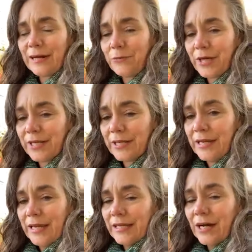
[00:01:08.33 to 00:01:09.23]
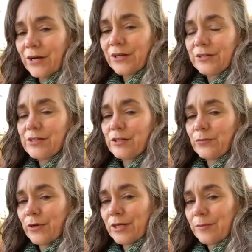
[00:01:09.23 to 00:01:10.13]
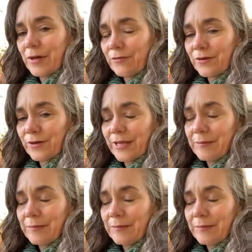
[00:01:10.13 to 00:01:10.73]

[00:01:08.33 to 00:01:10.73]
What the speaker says: one in Yonkers and one in Mount Vernon.